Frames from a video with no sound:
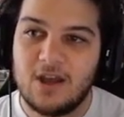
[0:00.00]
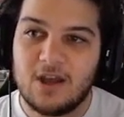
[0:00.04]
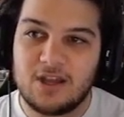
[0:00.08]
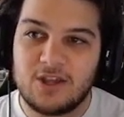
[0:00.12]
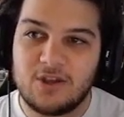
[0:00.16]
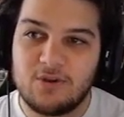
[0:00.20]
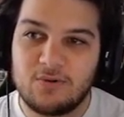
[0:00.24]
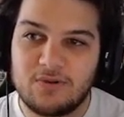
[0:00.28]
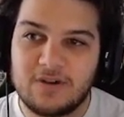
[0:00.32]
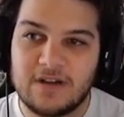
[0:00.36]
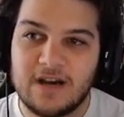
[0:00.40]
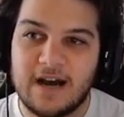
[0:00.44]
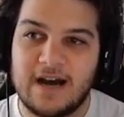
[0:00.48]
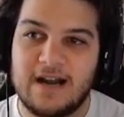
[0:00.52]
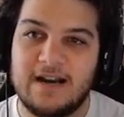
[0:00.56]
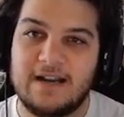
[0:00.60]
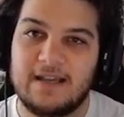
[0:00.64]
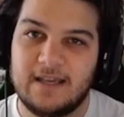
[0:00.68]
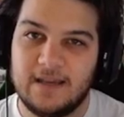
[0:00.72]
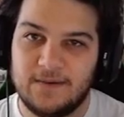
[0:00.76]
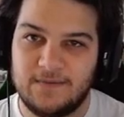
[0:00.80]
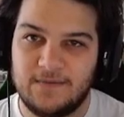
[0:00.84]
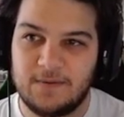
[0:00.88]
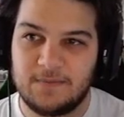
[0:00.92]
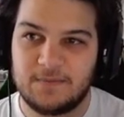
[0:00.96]
You gotta
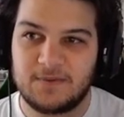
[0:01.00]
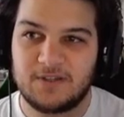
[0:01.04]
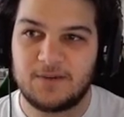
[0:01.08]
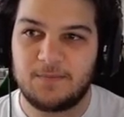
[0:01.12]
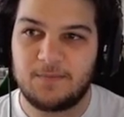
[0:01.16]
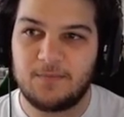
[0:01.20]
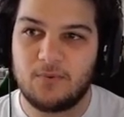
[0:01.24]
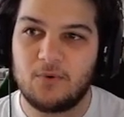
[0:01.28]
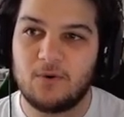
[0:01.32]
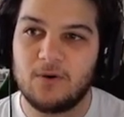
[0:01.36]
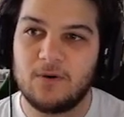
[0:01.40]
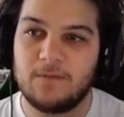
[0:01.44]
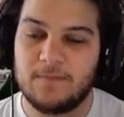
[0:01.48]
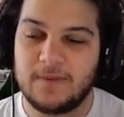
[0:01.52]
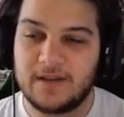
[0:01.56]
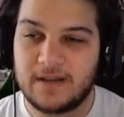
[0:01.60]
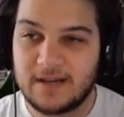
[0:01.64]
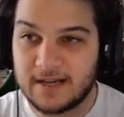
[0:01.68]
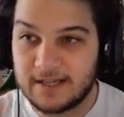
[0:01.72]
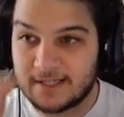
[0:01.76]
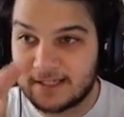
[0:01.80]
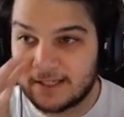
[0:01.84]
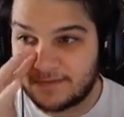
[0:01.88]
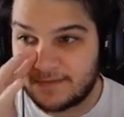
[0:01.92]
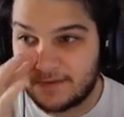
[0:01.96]
give him support.
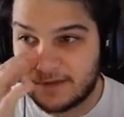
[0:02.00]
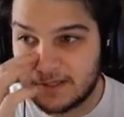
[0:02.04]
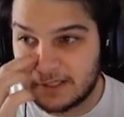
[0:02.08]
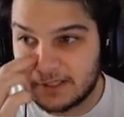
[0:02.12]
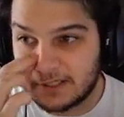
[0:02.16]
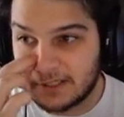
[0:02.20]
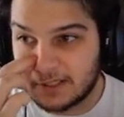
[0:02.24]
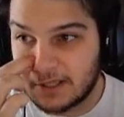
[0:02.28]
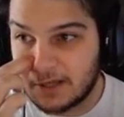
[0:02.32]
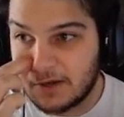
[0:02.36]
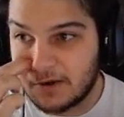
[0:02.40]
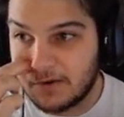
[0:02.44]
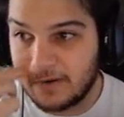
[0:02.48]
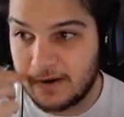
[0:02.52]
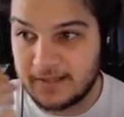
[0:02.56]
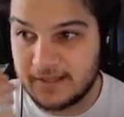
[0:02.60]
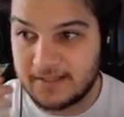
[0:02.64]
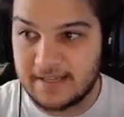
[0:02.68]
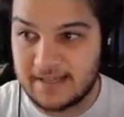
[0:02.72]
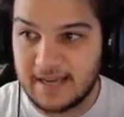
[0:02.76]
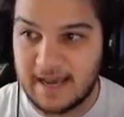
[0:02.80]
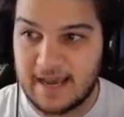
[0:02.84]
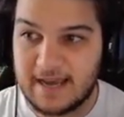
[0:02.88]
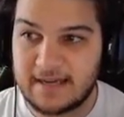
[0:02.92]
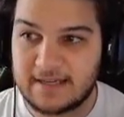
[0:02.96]
Because of his slow
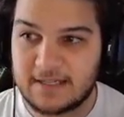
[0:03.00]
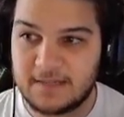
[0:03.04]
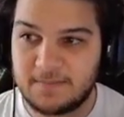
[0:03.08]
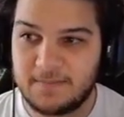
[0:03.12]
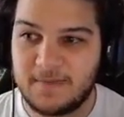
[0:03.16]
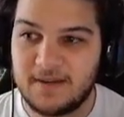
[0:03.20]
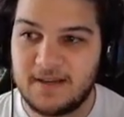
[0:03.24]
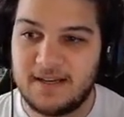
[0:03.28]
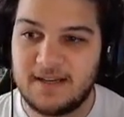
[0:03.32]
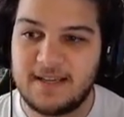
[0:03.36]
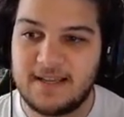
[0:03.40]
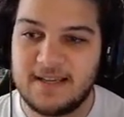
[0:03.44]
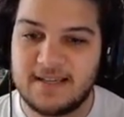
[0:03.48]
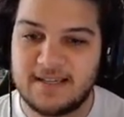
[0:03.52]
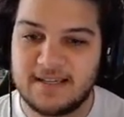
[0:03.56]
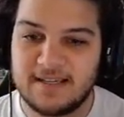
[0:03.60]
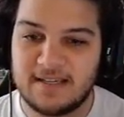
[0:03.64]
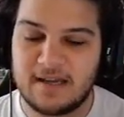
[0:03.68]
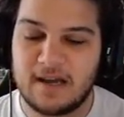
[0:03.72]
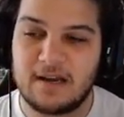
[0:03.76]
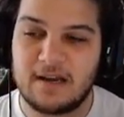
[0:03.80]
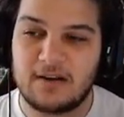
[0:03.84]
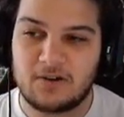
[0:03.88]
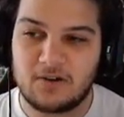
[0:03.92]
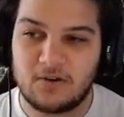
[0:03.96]
attack speed, he's
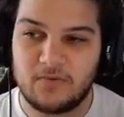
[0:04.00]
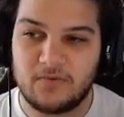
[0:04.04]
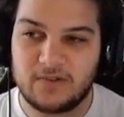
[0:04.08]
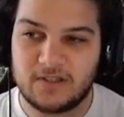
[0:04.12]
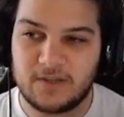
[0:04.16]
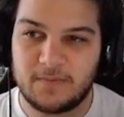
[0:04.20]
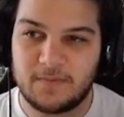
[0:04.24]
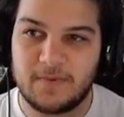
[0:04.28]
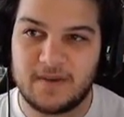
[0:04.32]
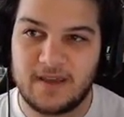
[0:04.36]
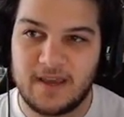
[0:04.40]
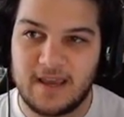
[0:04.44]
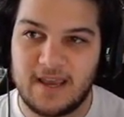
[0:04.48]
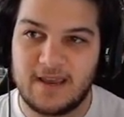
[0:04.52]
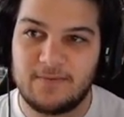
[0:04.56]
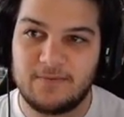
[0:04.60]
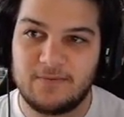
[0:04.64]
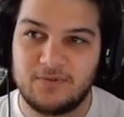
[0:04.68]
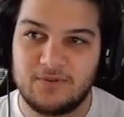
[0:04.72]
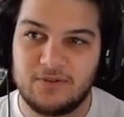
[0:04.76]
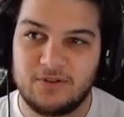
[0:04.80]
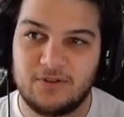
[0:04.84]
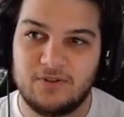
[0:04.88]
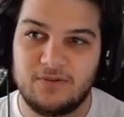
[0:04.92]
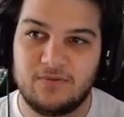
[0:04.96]
not going to be
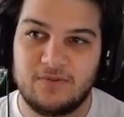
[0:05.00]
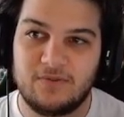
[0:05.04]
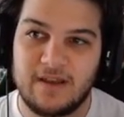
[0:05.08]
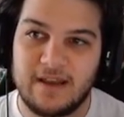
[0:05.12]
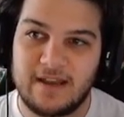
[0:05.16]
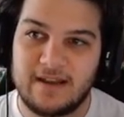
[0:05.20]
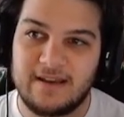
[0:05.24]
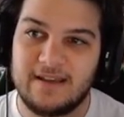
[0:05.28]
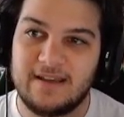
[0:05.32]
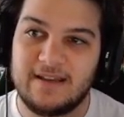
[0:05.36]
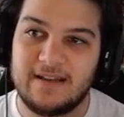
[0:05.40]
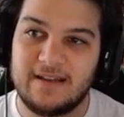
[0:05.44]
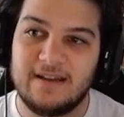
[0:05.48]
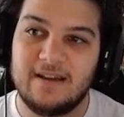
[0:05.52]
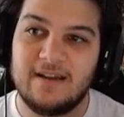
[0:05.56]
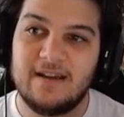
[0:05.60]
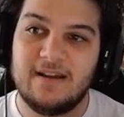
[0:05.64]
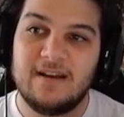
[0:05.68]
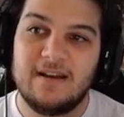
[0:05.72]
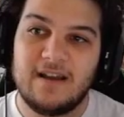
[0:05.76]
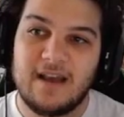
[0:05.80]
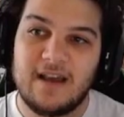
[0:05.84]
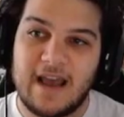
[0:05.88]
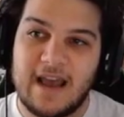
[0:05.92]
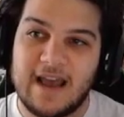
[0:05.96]
able to get in
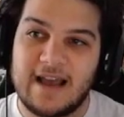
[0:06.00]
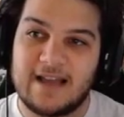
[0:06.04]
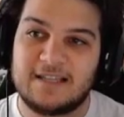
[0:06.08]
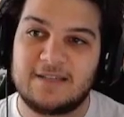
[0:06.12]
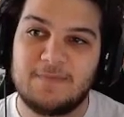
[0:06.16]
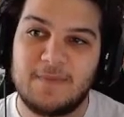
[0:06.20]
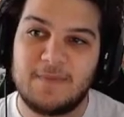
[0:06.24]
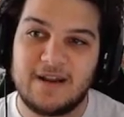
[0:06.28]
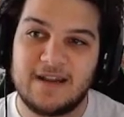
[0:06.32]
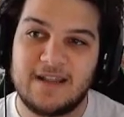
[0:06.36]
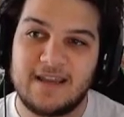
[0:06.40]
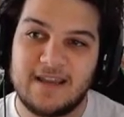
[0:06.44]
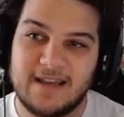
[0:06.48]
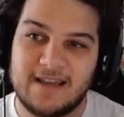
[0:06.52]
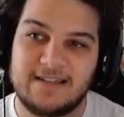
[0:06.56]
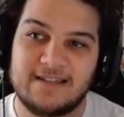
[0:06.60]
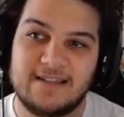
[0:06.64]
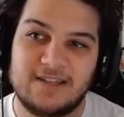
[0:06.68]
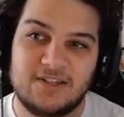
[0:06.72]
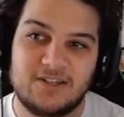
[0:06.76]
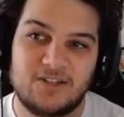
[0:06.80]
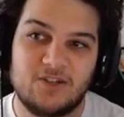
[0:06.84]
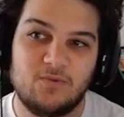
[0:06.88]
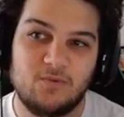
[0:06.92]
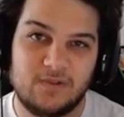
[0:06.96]
as many hits
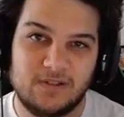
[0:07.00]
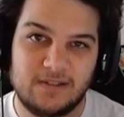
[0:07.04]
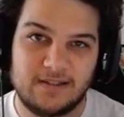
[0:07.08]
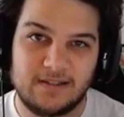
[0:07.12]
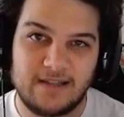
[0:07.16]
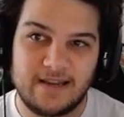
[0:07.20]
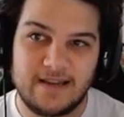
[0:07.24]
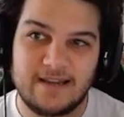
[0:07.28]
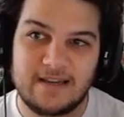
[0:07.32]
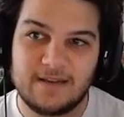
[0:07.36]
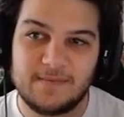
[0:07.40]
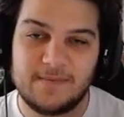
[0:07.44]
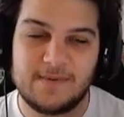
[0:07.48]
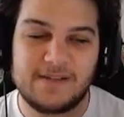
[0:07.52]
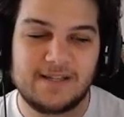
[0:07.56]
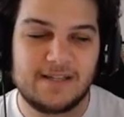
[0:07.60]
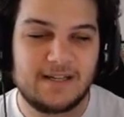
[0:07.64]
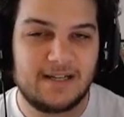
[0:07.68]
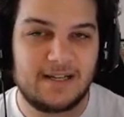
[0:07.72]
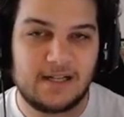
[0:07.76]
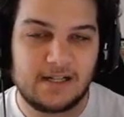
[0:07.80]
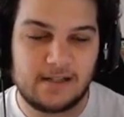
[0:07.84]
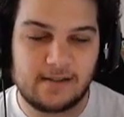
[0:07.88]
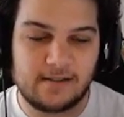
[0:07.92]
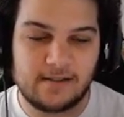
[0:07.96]
as you would like him. He's
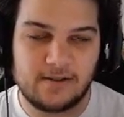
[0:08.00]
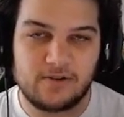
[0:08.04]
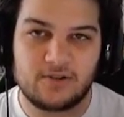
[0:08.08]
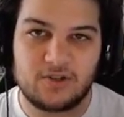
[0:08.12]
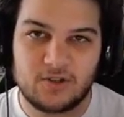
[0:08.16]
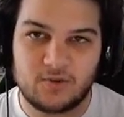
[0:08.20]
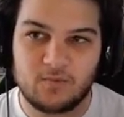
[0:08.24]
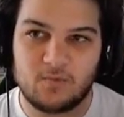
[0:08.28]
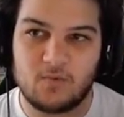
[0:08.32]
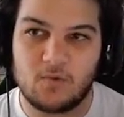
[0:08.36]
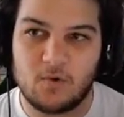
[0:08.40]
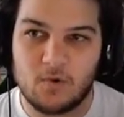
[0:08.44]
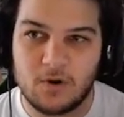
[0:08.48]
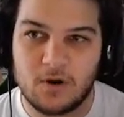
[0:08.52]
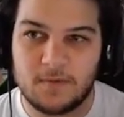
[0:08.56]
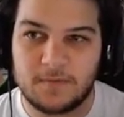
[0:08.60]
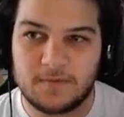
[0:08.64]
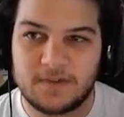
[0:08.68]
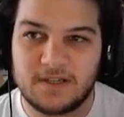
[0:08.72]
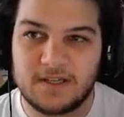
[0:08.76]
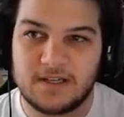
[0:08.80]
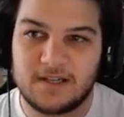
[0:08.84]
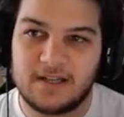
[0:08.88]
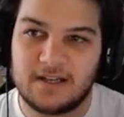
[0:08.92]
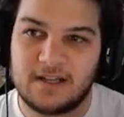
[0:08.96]
gonna clear
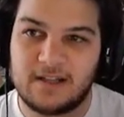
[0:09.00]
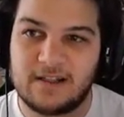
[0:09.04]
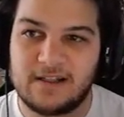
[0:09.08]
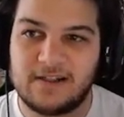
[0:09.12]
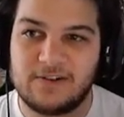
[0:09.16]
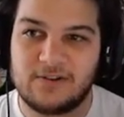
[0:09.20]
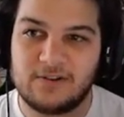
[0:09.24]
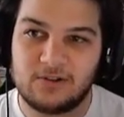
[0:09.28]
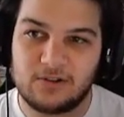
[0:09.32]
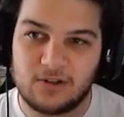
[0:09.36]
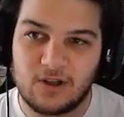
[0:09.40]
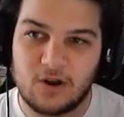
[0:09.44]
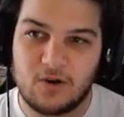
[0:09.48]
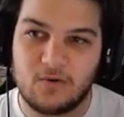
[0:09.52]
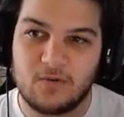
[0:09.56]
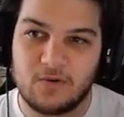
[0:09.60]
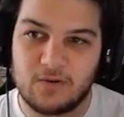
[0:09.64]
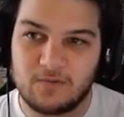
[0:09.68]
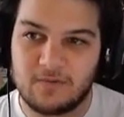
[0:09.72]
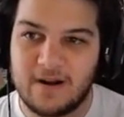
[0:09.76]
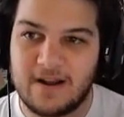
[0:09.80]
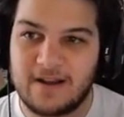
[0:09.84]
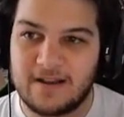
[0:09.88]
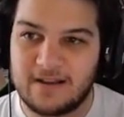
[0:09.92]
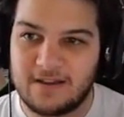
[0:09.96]
swarms, he's gonna clear lower
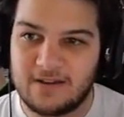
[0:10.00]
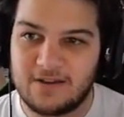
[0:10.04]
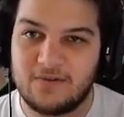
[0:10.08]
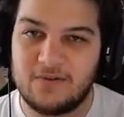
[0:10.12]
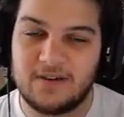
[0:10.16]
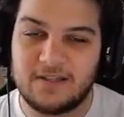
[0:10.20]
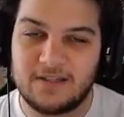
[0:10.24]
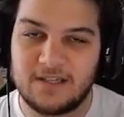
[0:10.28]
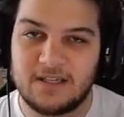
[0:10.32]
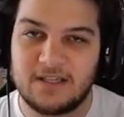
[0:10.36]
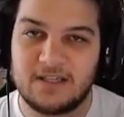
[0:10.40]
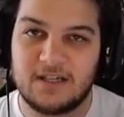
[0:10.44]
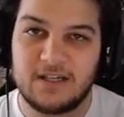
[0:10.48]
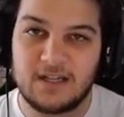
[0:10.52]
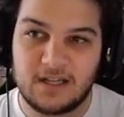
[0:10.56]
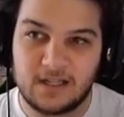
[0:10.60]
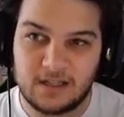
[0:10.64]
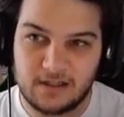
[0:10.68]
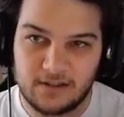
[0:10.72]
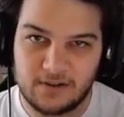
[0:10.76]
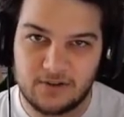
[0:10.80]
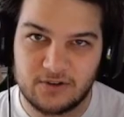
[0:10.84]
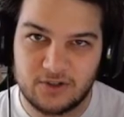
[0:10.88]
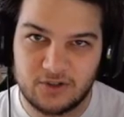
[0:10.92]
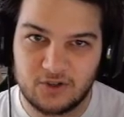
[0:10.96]
ranked units, he's gonna
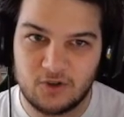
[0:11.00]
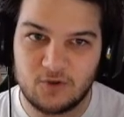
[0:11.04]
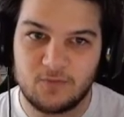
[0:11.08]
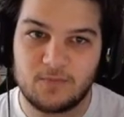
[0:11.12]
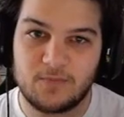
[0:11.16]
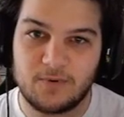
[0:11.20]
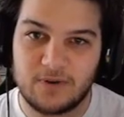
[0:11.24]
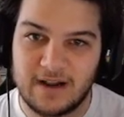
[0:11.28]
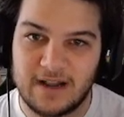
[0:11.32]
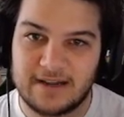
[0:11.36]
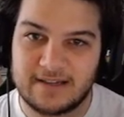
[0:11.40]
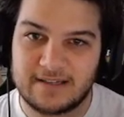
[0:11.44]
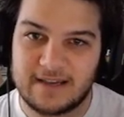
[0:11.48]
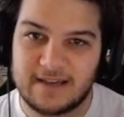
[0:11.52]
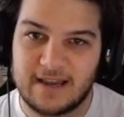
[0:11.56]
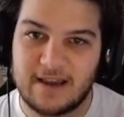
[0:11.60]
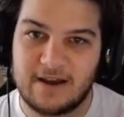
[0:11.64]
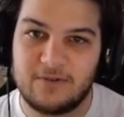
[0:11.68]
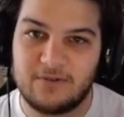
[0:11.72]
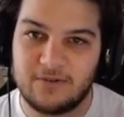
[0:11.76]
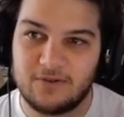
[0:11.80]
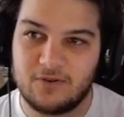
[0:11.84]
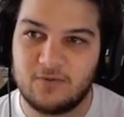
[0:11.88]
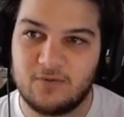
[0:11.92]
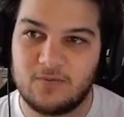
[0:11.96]
clear Super X
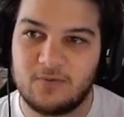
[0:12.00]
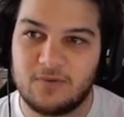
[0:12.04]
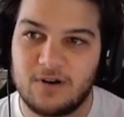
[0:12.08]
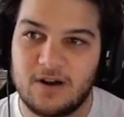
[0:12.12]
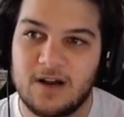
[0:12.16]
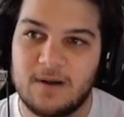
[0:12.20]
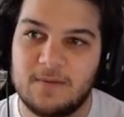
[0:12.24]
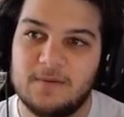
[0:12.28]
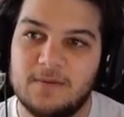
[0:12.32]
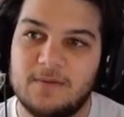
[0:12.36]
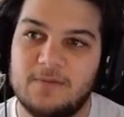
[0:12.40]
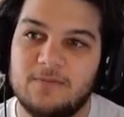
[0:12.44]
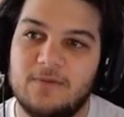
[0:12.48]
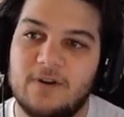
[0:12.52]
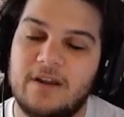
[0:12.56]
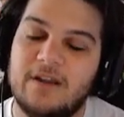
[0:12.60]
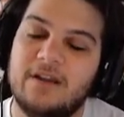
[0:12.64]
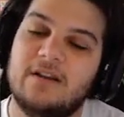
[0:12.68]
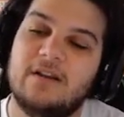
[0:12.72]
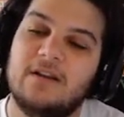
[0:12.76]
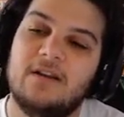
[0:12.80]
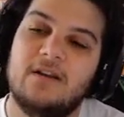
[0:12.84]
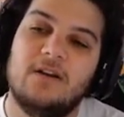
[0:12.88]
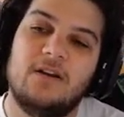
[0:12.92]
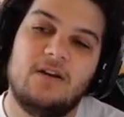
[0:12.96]
out, no problem,
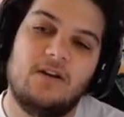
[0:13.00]
right?